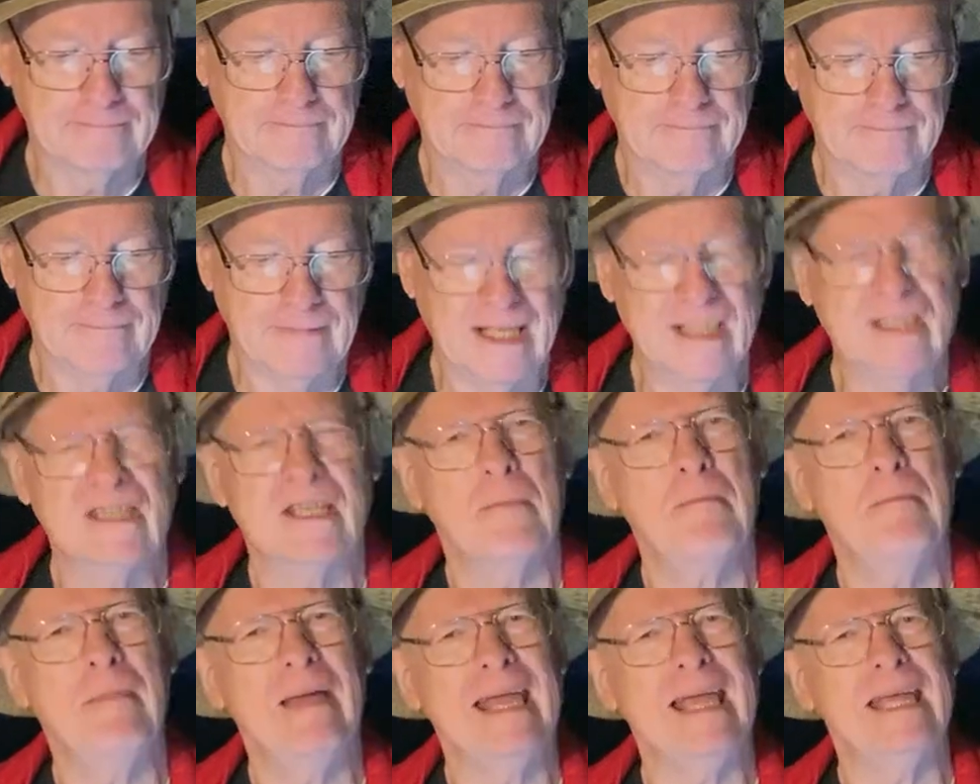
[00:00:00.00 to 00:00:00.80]
It's
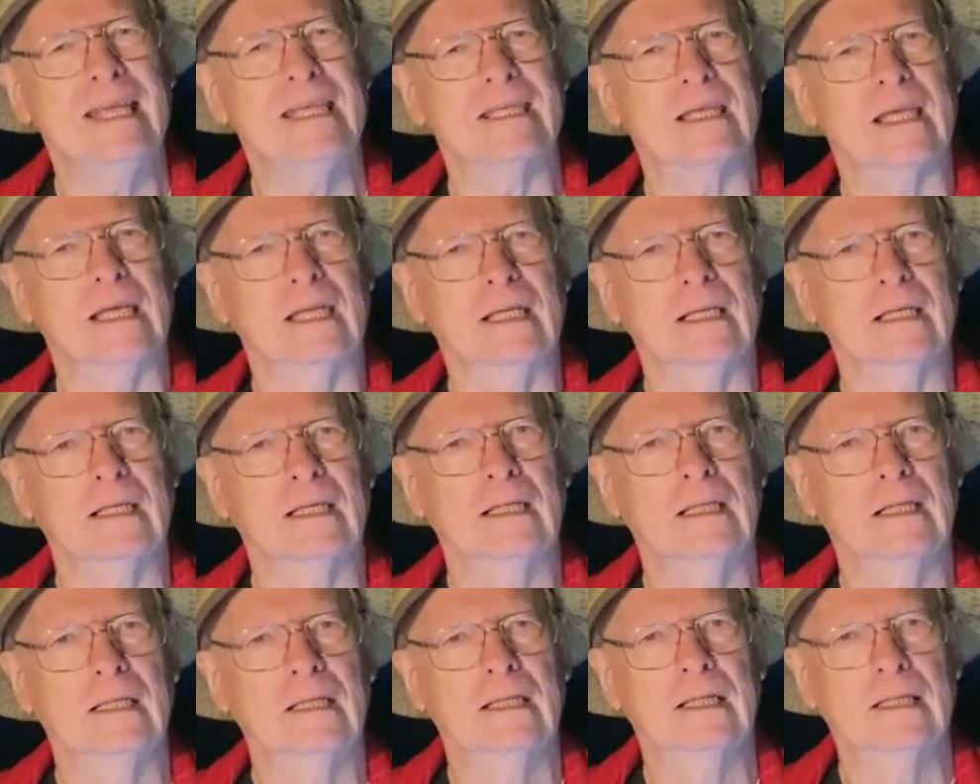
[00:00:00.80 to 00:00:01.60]
amazing
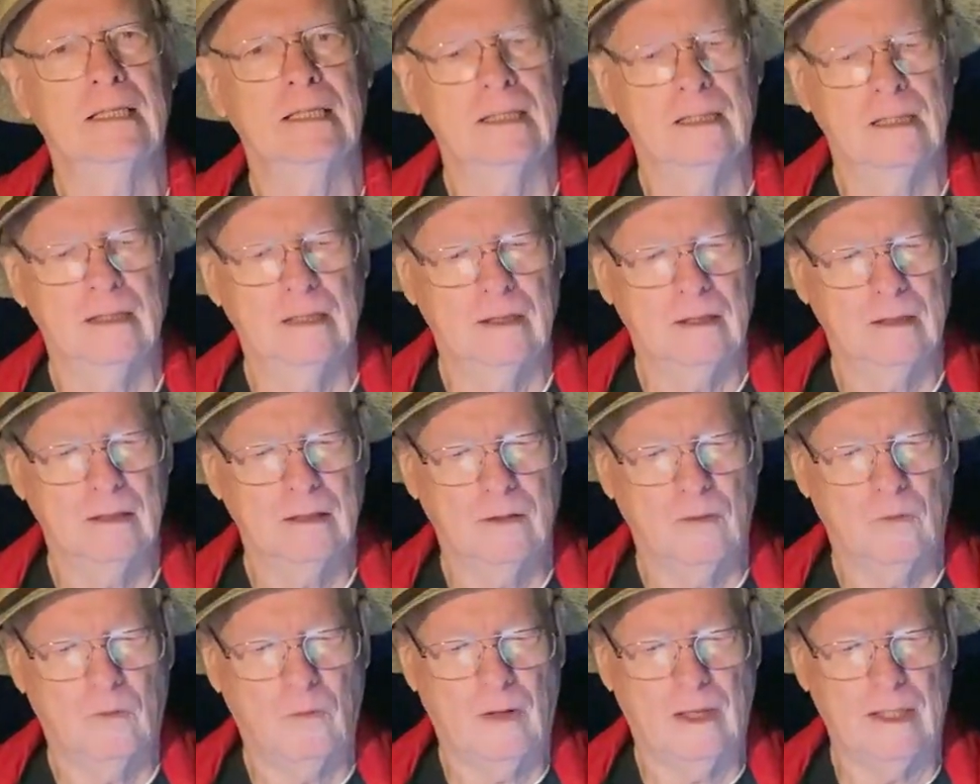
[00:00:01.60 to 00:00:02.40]

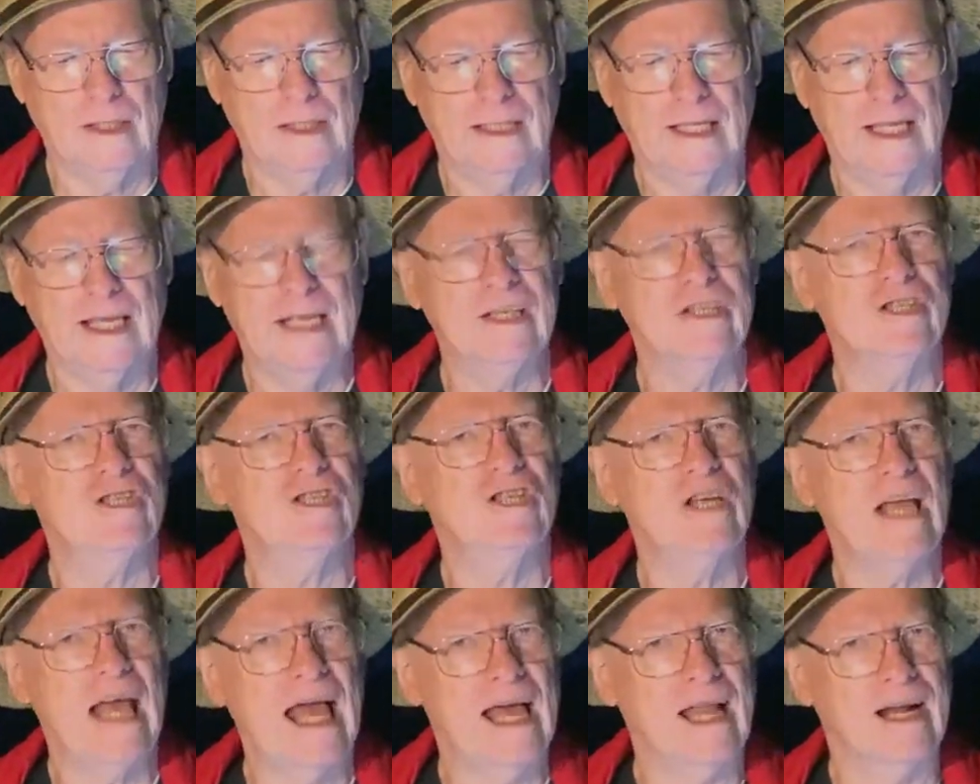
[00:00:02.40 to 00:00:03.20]
what a
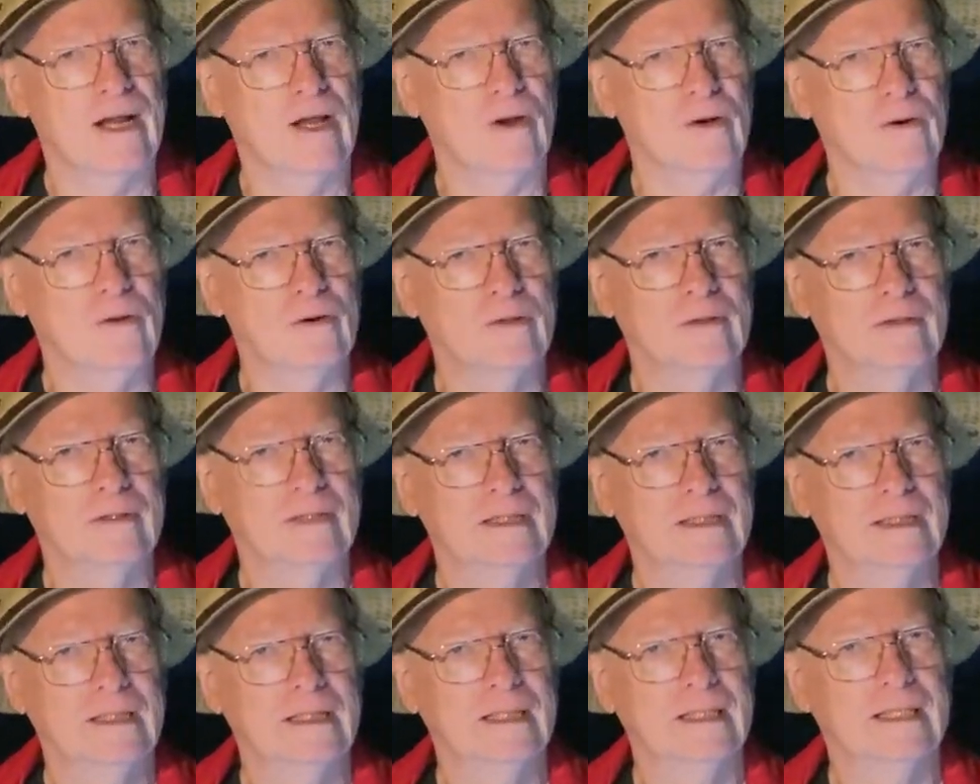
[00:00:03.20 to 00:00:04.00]
shadow
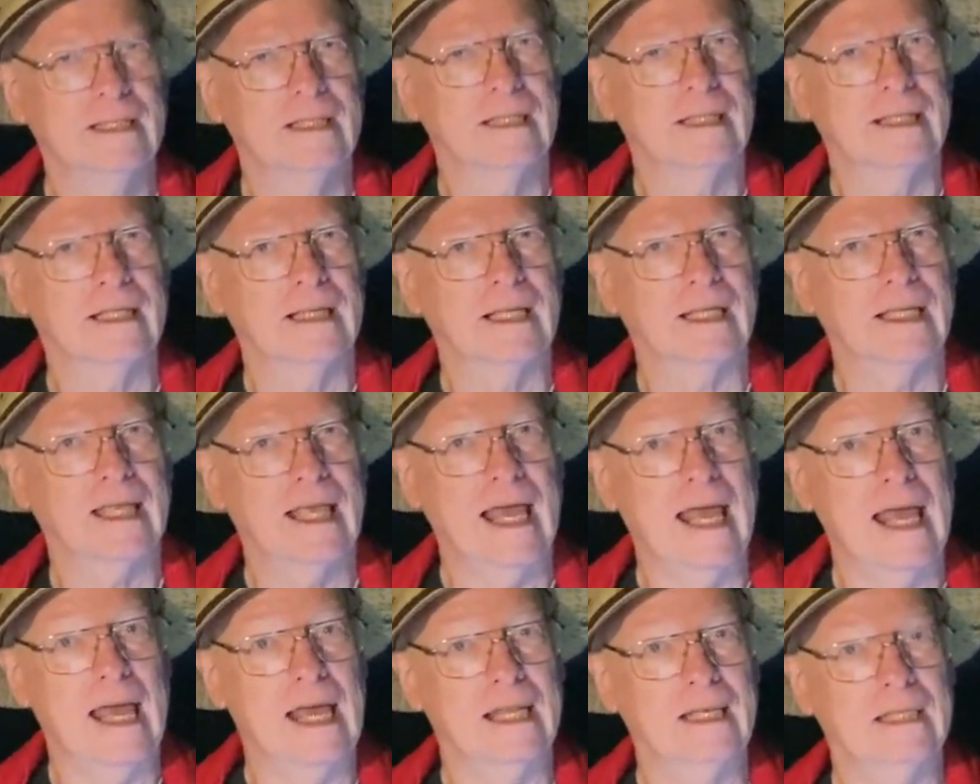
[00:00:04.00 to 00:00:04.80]

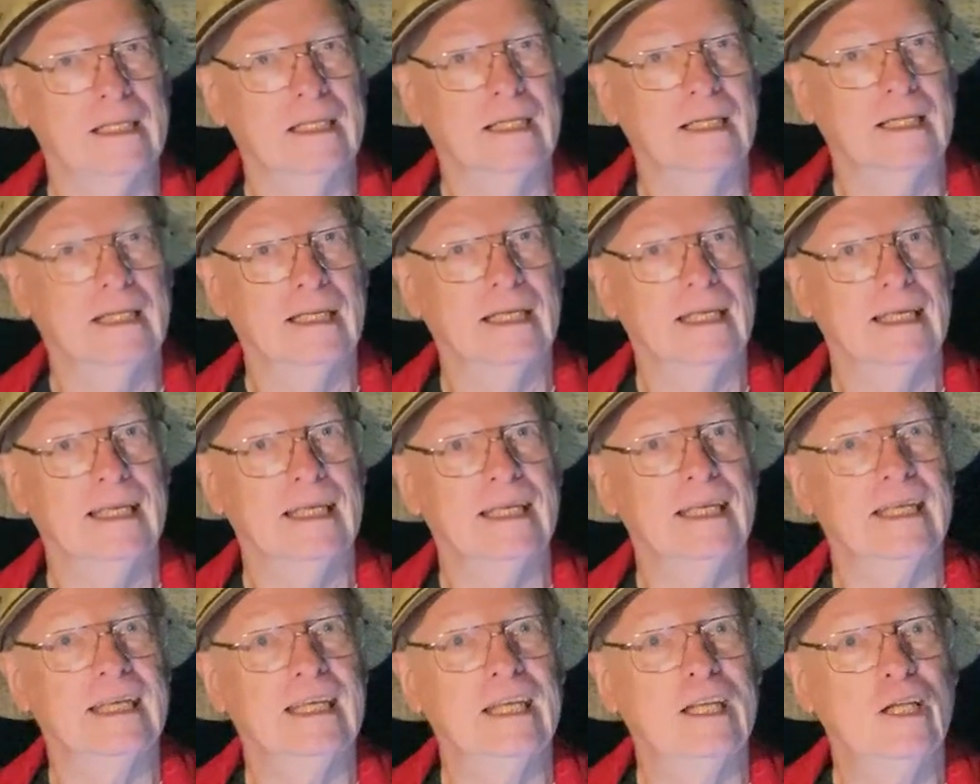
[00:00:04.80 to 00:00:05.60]
can
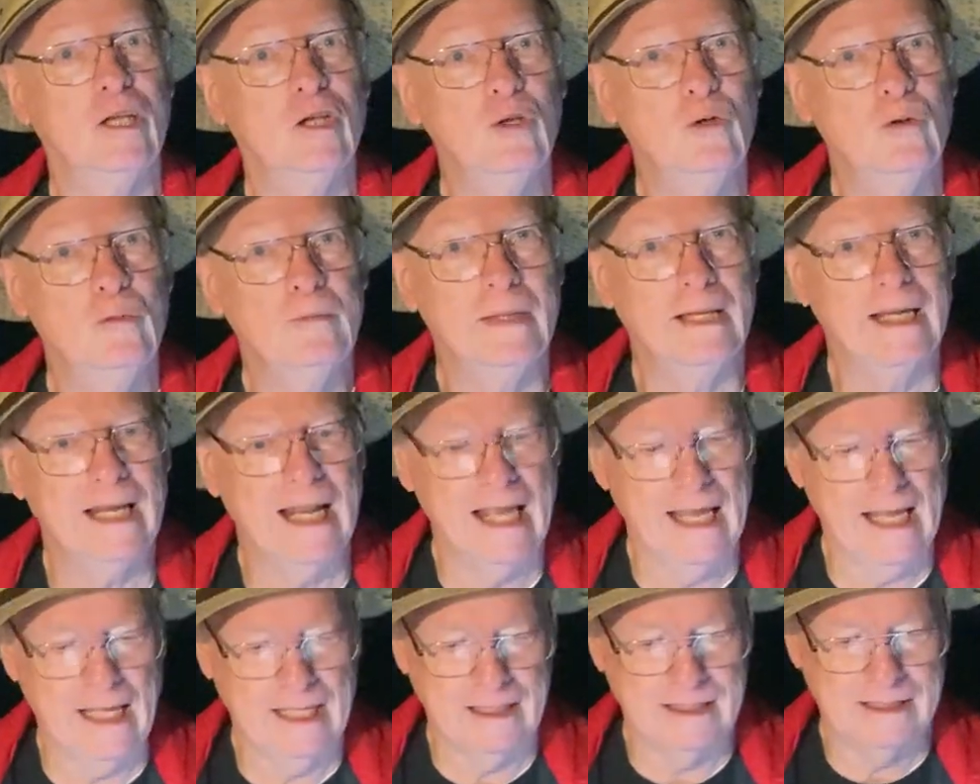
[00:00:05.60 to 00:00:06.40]

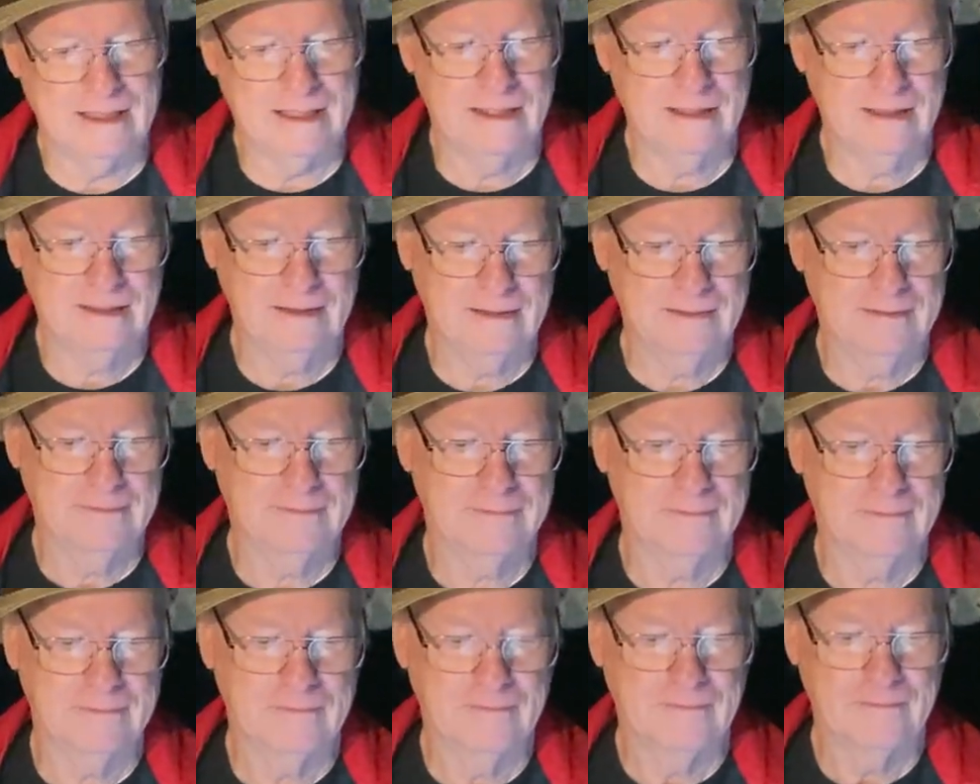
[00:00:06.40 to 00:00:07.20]
illuminate.
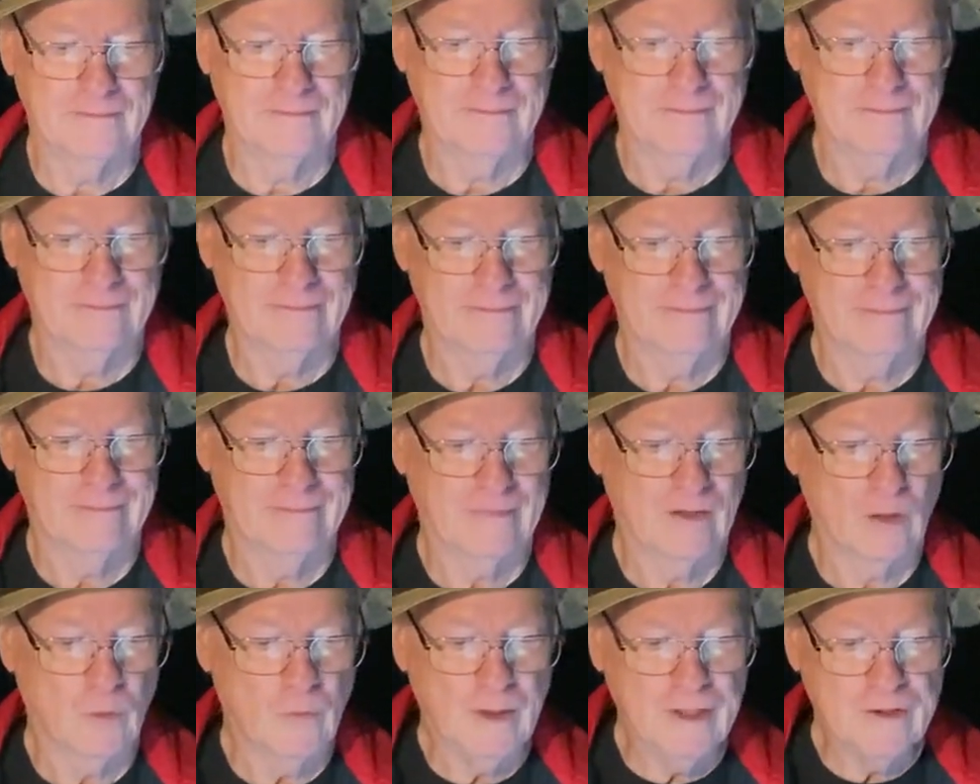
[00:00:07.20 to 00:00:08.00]

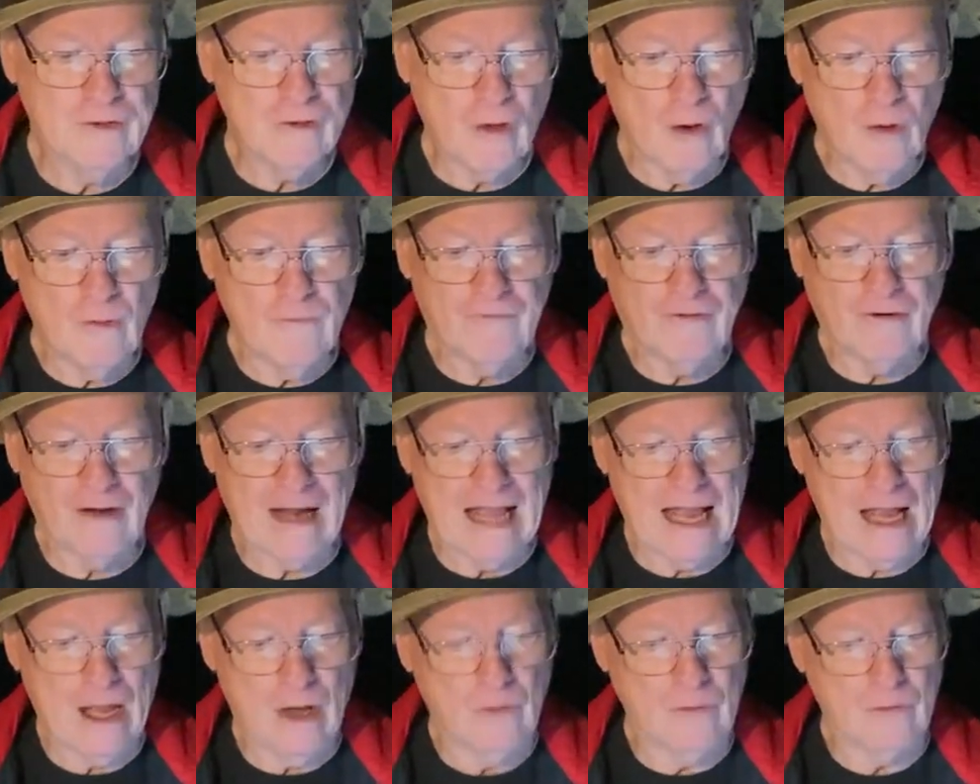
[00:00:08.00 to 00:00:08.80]
We drove for
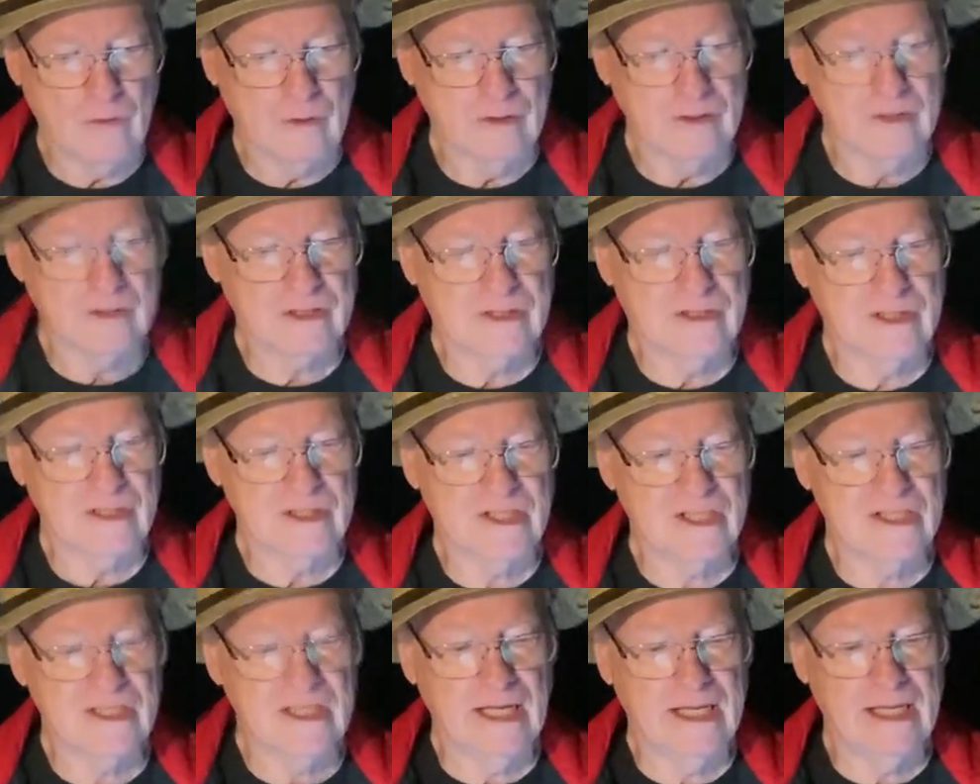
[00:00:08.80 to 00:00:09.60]
hours to
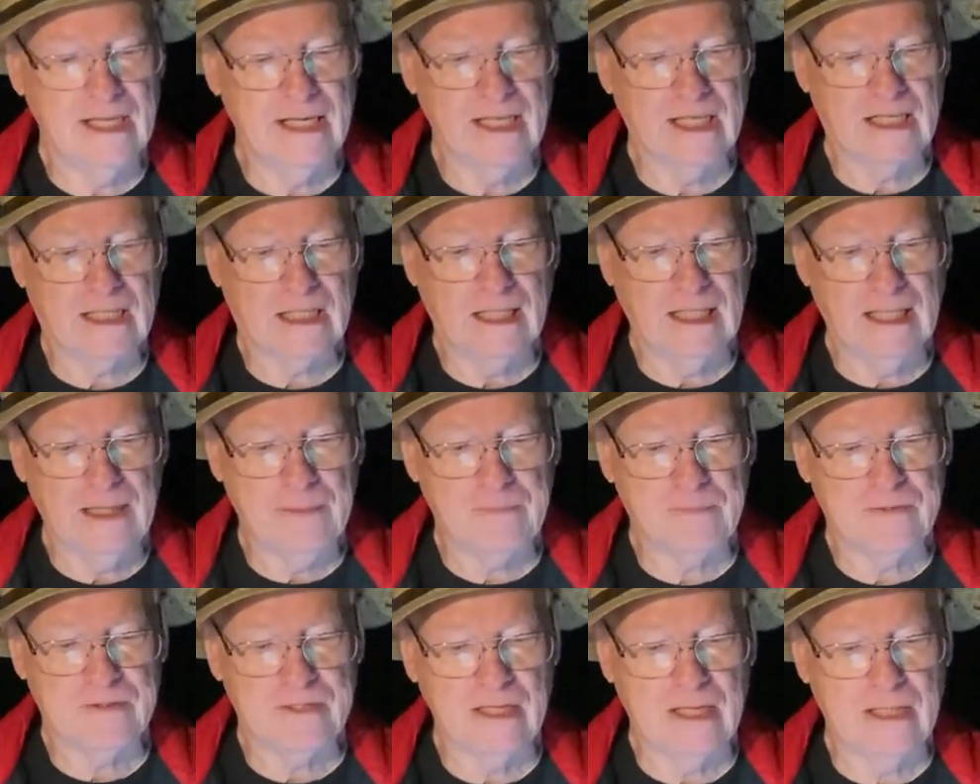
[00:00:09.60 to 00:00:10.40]
see an
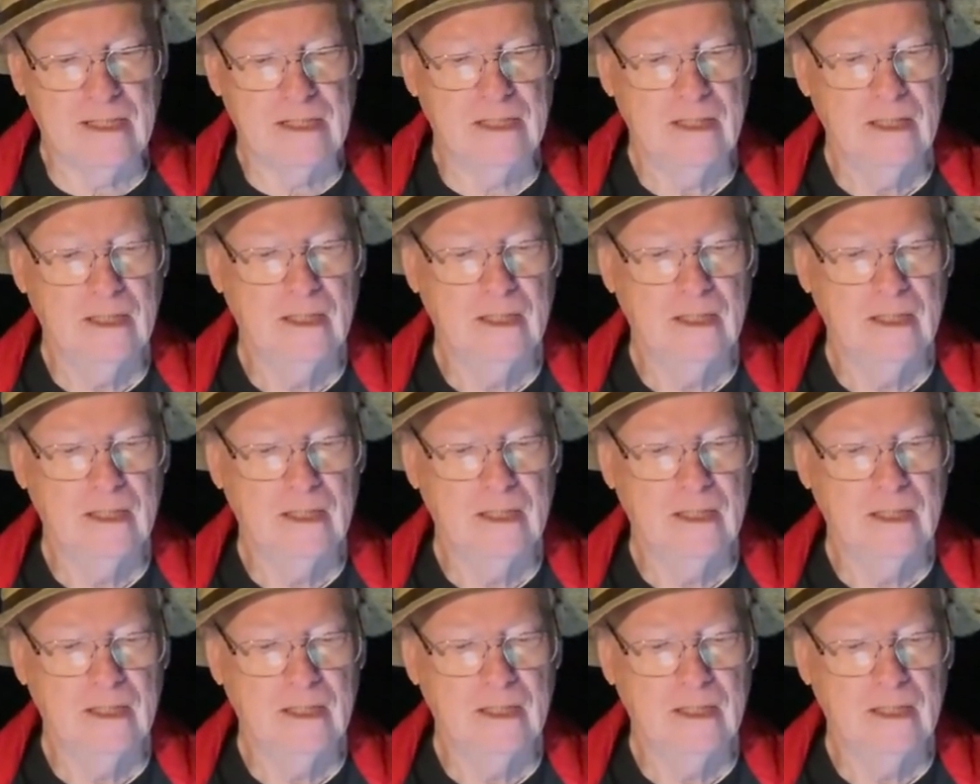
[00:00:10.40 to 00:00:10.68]
eclipse, and